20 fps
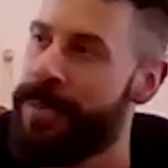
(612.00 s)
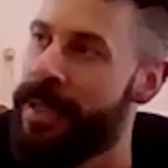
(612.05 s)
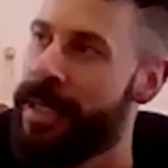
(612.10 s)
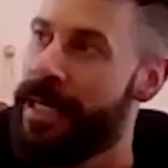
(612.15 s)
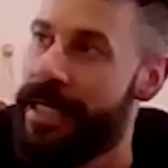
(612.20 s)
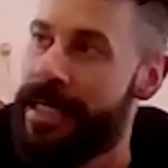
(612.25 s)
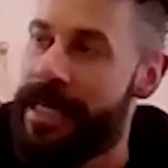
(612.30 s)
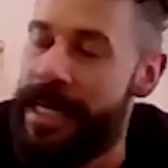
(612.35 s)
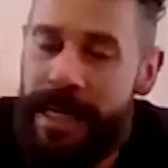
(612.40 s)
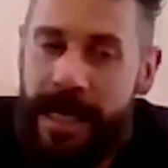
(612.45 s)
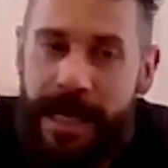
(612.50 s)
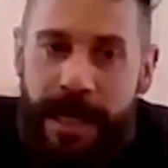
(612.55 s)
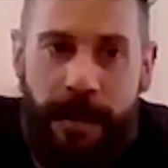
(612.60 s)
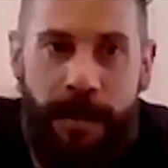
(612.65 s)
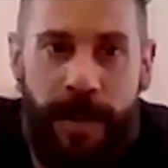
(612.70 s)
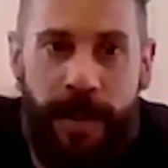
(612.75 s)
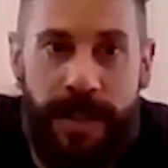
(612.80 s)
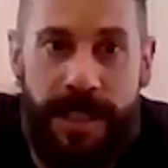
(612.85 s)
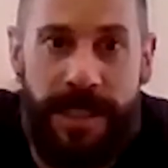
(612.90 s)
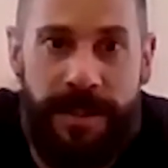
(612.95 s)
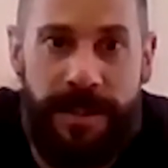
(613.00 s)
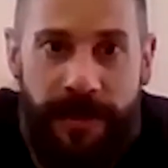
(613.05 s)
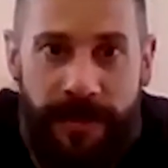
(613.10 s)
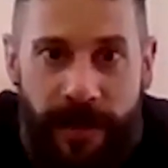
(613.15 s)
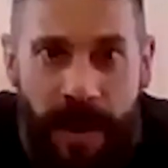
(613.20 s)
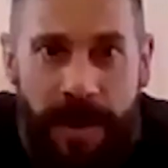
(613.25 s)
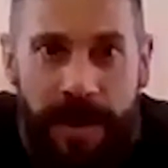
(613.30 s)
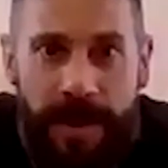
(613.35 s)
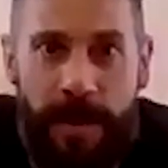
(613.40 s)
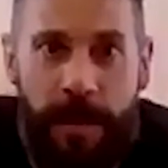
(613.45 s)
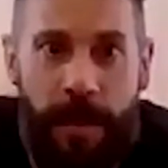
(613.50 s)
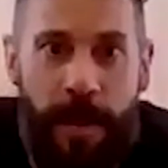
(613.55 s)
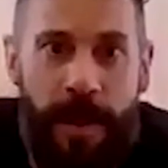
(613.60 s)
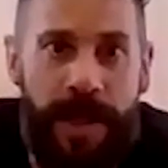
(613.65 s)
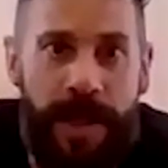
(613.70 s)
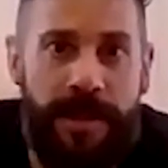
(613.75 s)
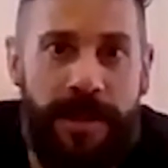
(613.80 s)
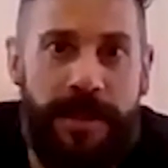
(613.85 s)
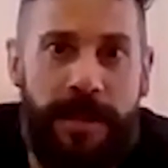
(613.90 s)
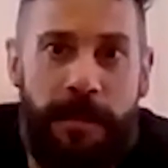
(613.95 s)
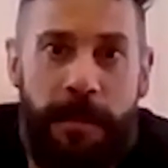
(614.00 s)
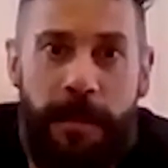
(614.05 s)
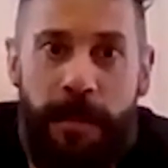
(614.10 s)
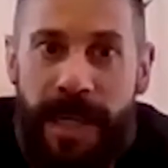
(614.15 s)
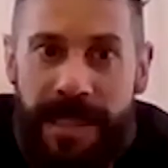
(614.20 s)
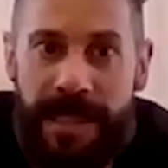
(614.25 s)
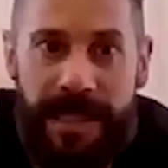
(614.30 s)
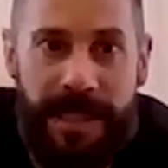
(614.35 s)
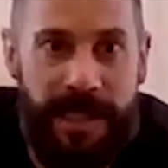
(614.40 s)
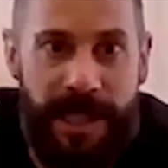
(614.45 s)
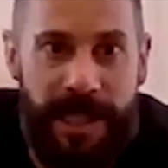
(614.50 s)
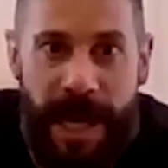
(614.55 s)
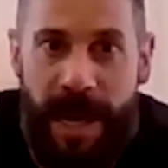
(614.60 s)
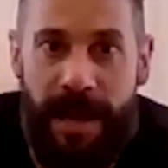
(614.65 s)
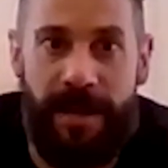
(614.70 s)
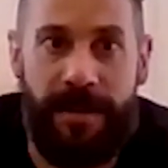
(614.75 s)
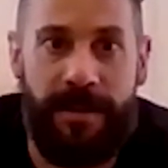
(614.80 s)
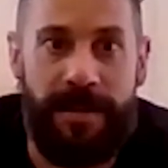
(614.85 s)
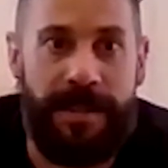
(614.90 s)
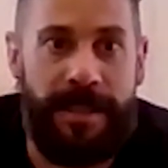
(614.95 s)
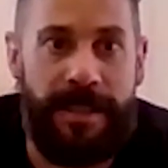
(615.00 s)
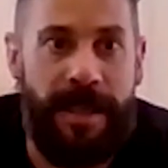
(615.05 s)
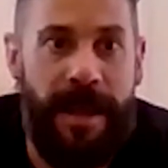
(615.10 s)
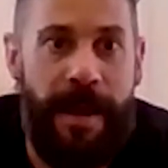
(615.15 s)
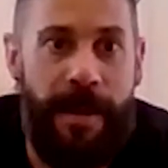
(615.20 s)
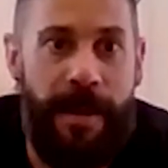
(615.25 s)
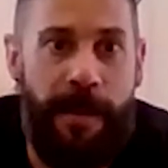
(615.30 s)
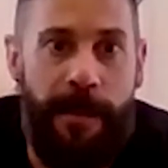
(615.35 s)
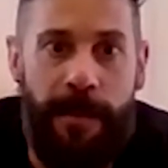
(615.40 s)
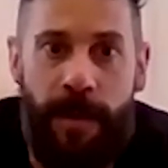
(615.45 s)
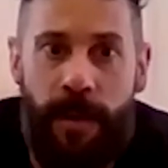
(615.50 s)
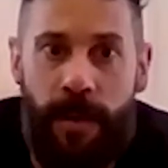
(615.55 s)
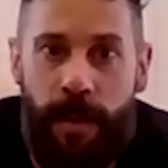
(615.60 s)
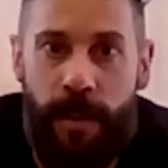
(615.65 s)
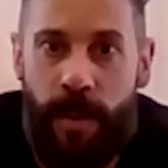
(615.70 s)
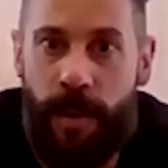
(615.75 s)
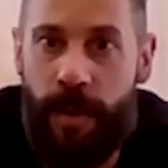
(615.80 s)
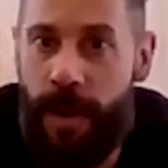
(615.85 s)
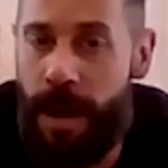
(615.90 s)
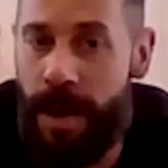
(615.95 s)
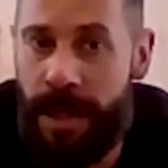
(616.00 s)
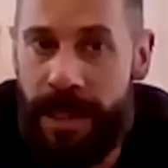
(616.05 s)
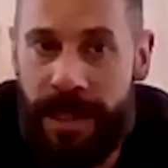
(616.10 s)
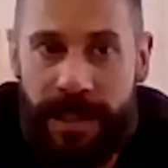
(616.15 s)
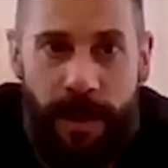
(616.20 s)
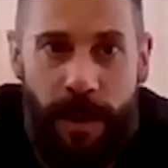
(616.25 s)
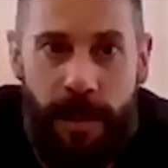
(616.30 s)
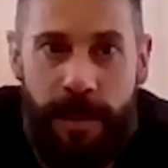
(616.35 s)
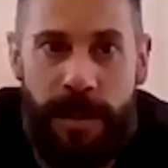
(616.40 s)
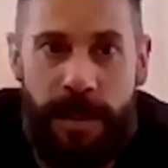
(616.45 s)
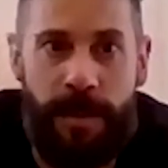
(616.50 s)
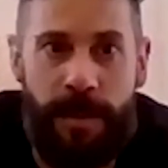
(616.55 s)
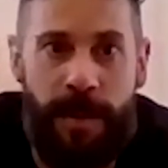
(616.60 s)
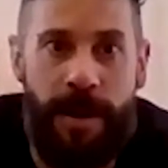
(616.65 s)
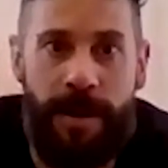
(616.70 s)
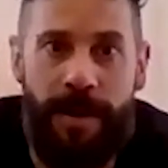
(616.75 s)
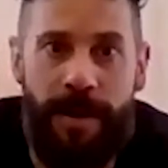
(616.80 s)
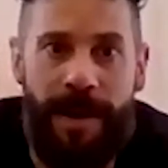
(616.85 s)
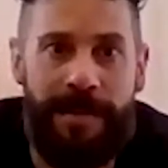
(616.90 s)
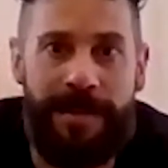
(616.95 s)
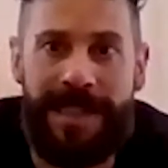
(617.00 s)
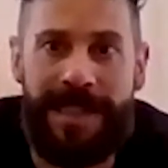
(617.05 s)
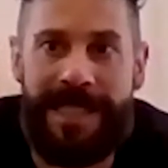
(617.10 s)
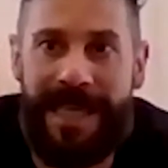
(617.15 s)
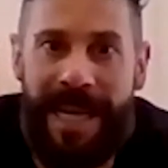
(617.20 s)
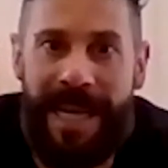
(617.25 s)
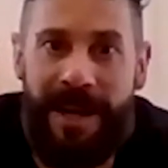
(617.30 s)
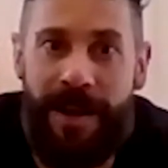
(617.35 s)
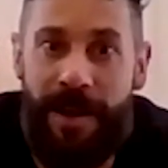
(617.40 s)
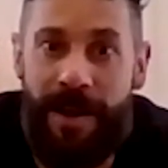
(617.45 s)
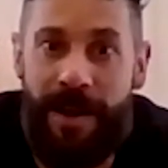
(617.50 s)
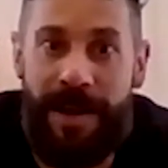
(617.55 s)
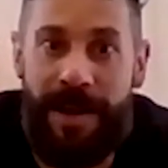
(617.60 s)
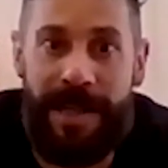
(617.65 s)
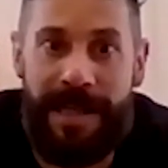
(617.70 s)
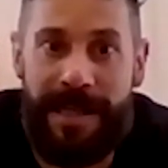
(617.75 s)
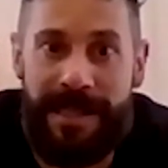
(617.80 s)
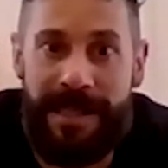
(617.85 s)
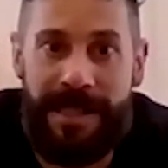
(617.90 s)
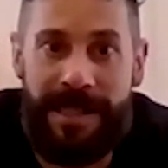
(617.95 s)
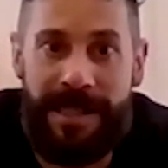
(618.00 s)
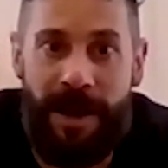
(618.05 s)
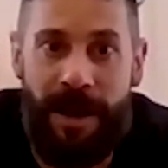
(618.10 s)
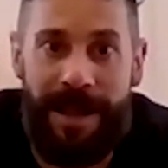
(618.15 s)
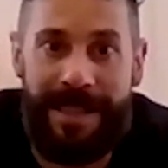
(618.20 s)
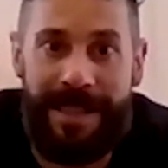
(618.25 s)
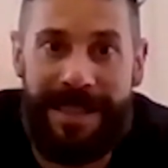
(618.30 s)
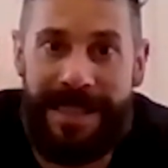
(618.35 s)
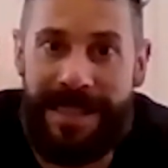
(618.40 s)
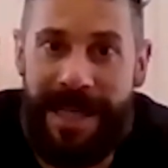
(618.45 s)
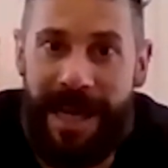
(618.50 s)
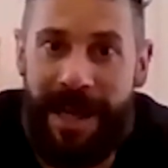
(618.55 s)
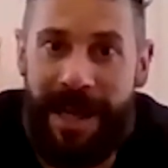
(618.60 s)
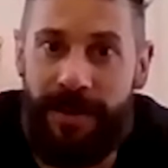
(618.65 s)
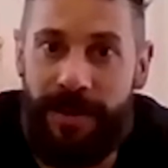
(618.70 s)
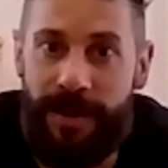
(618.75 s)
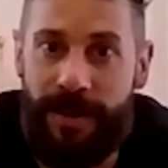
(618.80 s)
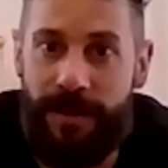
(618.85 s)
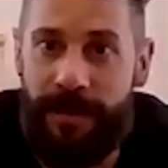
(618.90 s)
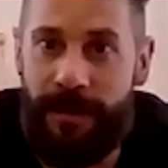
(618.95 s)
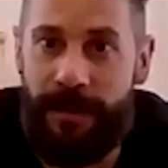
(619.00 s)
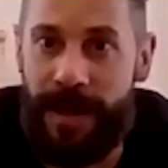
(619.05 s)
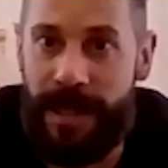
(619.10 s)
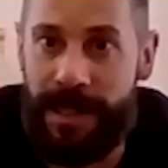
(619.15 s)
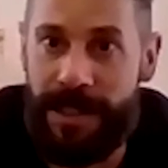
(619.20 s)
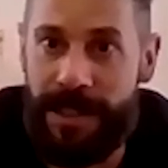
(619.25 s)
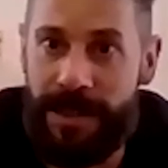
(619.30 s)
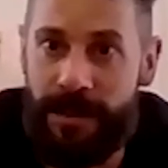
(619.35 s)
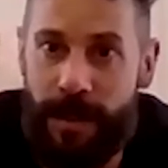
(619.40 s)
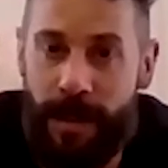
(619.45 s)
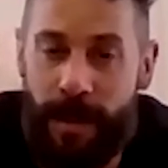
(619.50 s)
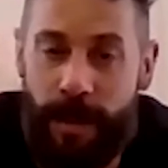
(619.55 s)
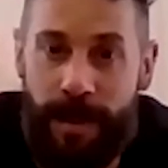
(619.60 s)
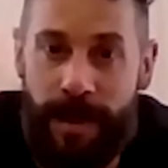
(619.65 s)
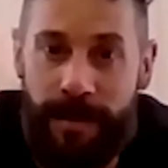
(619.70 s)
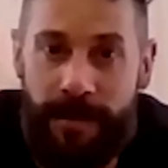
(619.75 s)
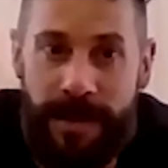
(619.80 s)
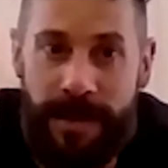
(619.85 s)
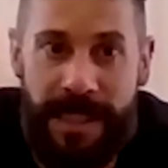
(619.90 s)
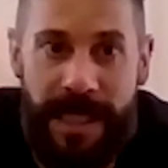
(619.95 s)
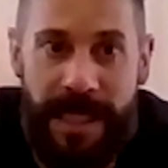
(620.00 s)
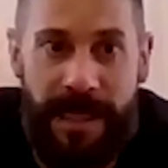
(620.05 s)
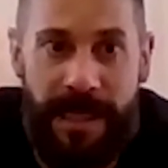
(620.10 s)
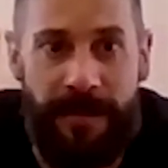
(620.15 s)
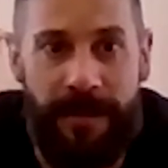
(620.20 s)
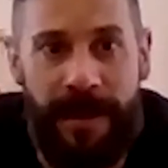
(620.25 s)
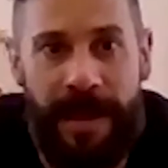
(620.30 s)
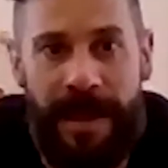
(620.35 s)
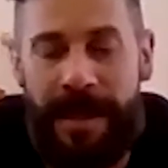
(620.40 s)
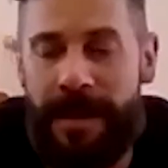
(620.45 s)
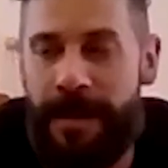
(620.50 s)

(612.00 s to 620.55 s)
And then they can push this further by using beta channels or early adopter programs to gain early insights into how new features will be received.